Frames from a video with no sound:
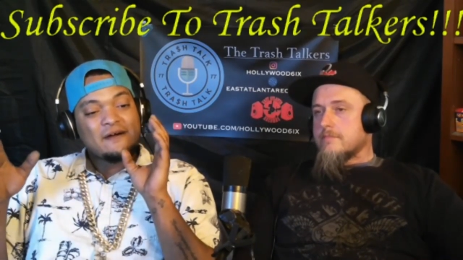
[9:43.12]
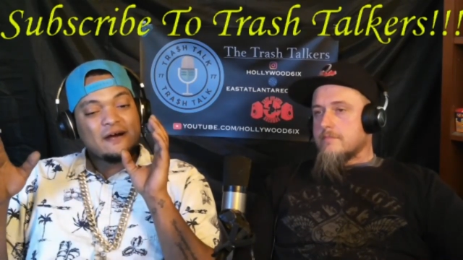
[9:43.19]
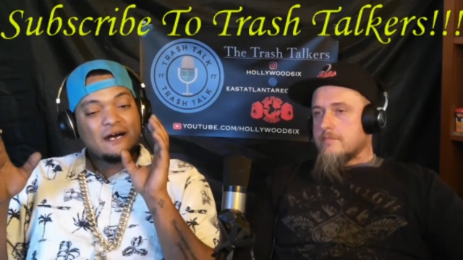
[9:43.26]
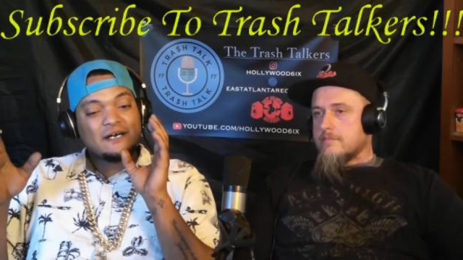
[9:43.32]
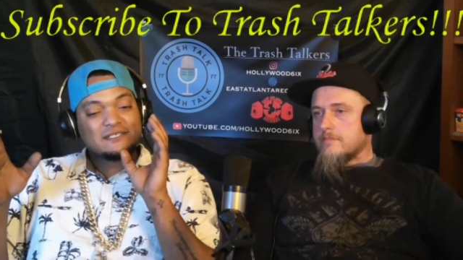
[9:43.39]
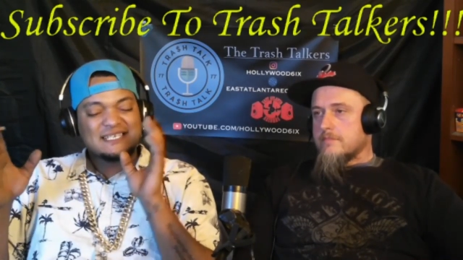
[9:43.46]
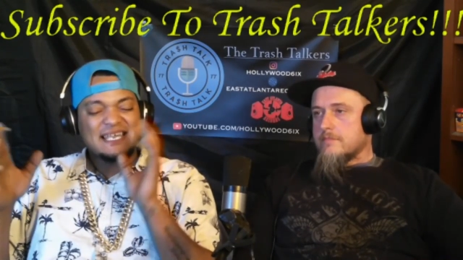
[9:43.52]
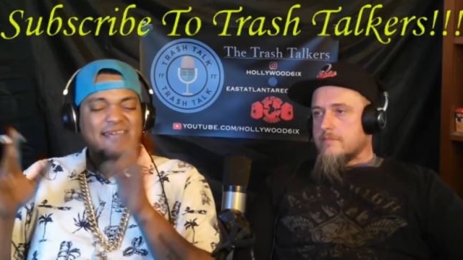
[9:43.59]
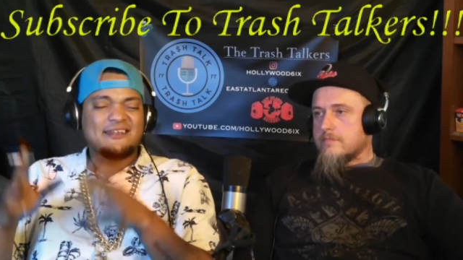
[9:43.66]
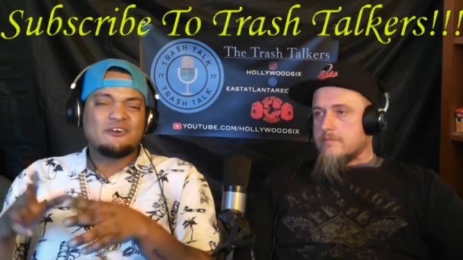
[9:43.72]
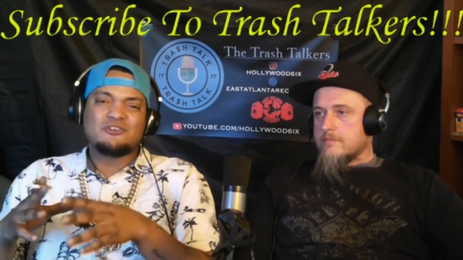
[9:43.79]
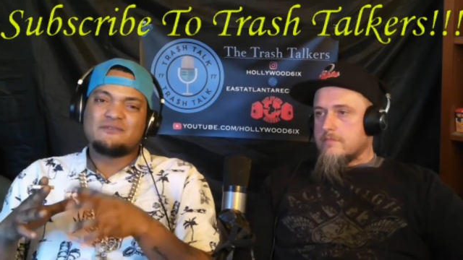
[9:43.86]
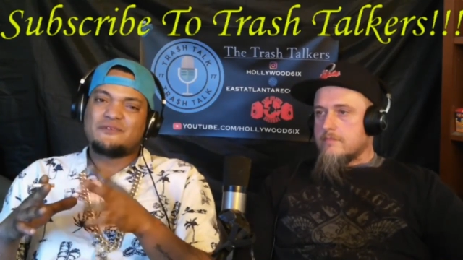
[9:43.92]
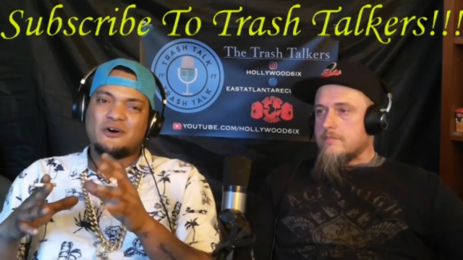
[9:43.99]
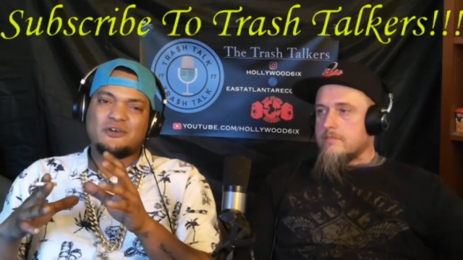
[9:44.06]
Speaker 1: Uh, shout out to
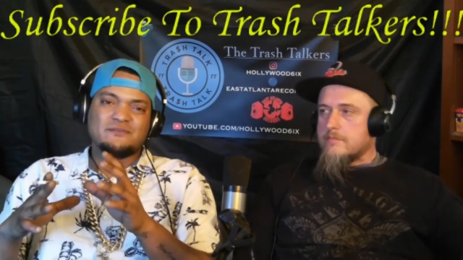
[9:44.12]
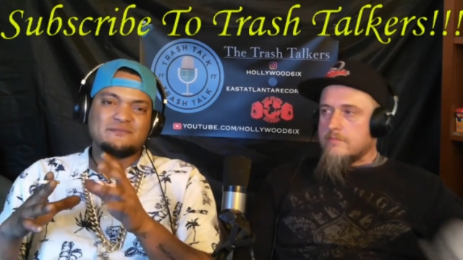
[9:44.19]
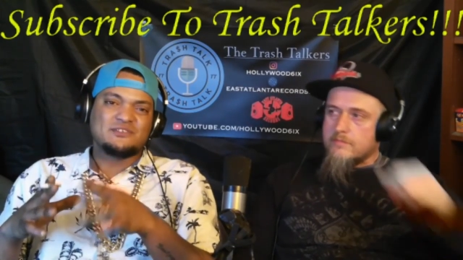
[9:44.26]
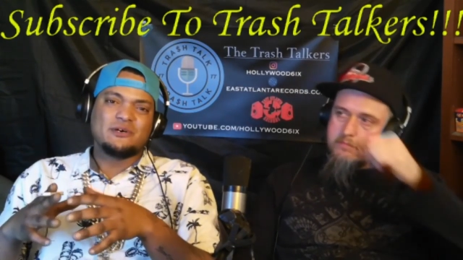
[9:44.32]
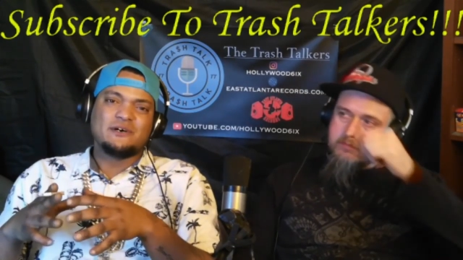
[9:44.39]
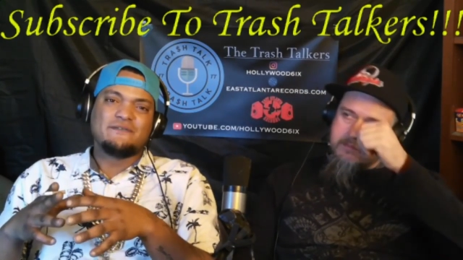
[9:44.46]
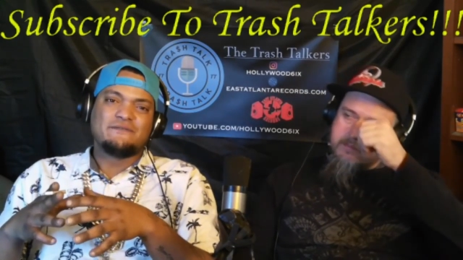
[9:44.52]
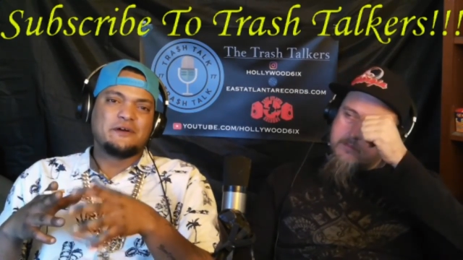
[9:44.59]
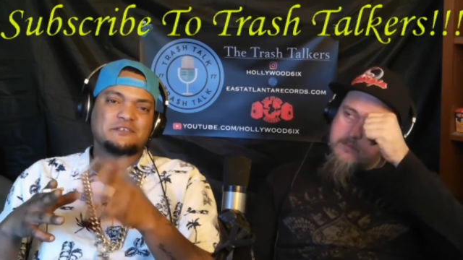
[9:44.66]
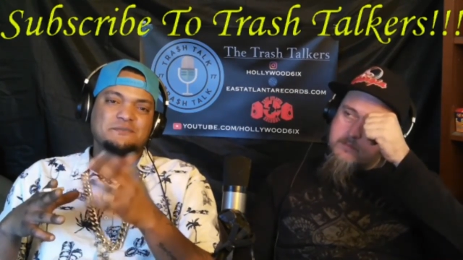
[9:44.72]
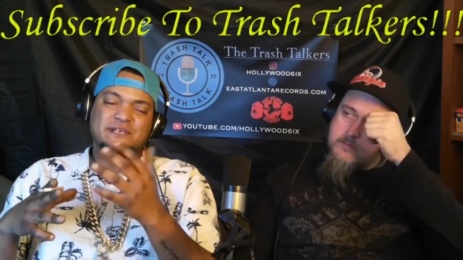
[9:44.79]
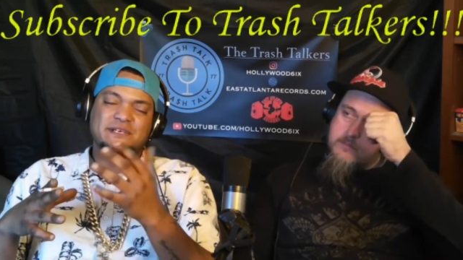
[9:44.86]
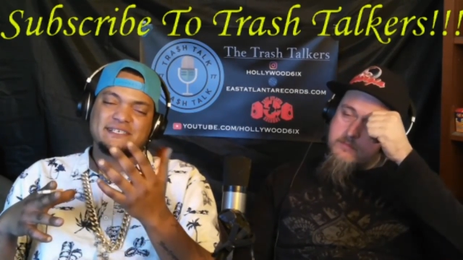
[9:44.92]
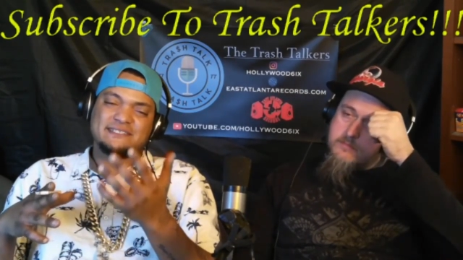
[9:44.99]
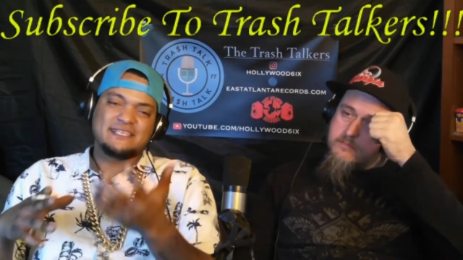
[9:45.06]
Volume 12 first
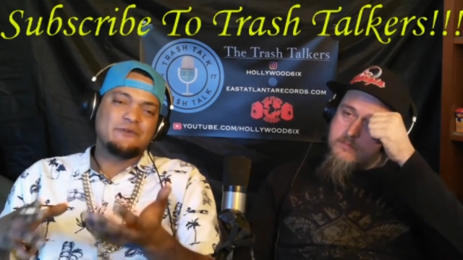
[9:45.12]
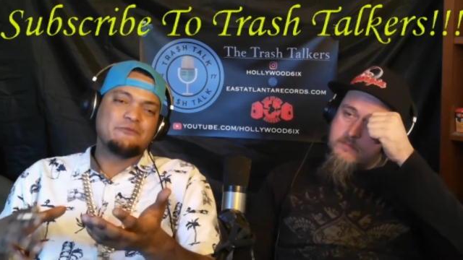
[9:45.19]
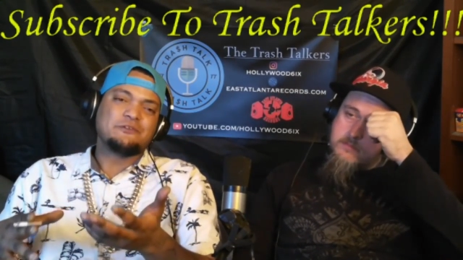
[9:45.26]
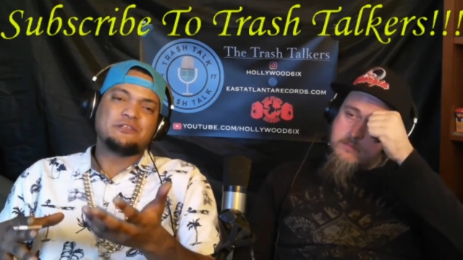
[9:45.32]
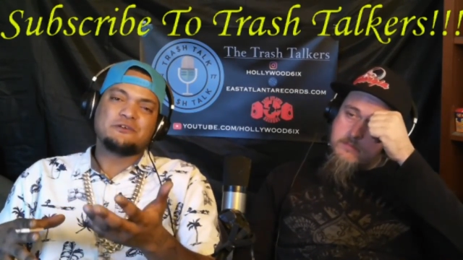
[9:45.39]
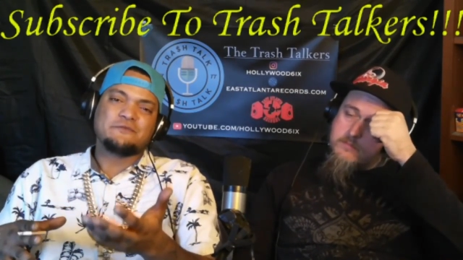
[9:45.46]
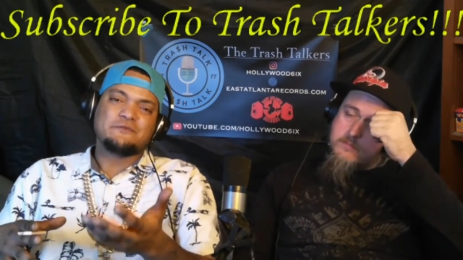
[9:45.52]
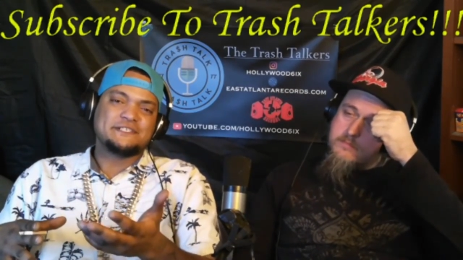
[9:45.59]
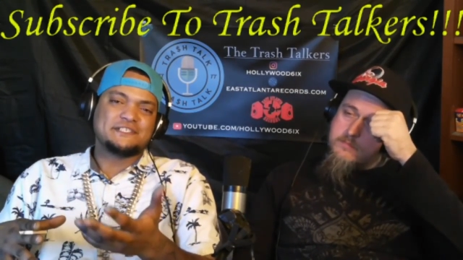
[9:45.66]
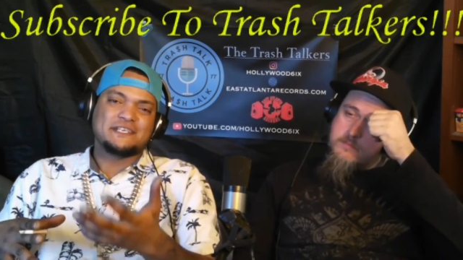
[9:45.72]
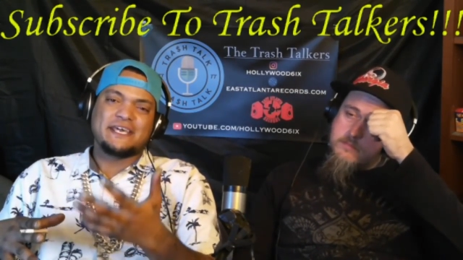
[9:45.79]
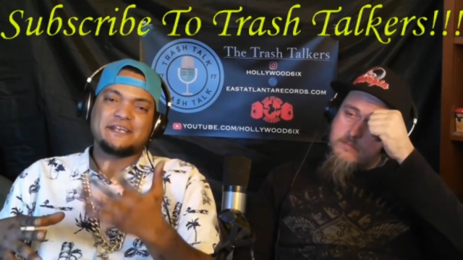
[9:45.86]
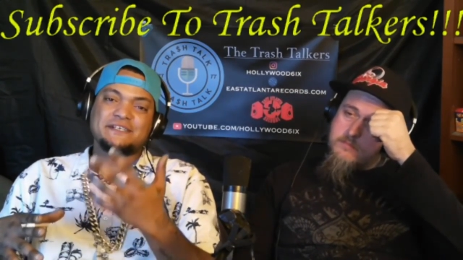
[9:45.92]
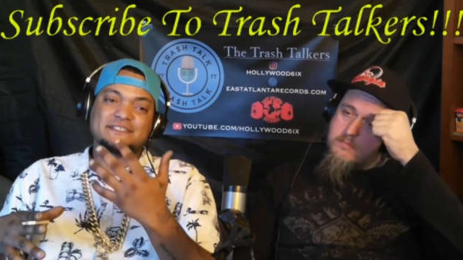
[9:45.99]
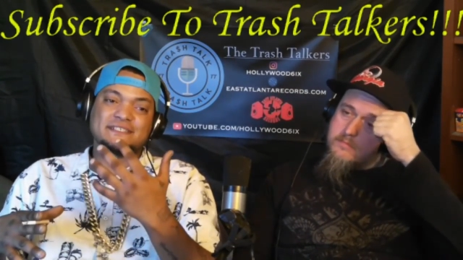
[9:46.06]
because they were the
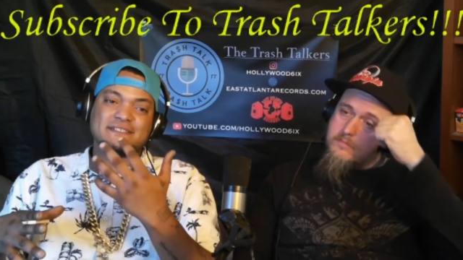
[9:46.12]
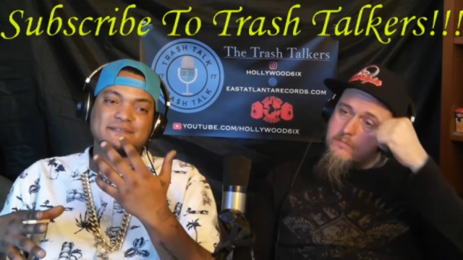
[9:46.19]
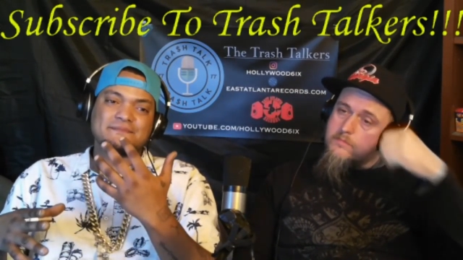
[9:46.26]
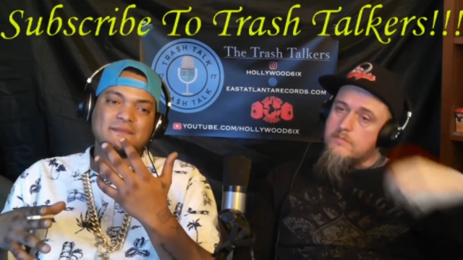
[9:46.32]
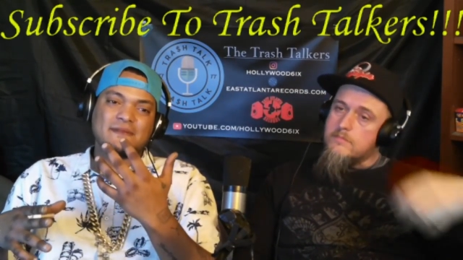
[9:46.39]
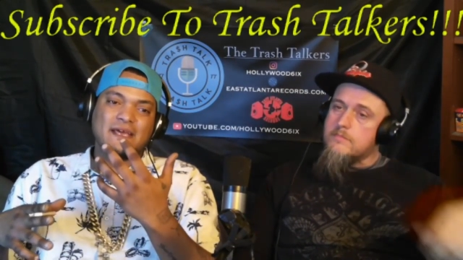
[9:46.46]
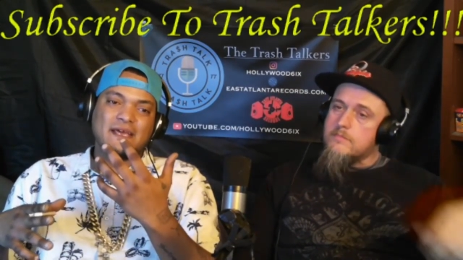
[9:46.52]
originators, and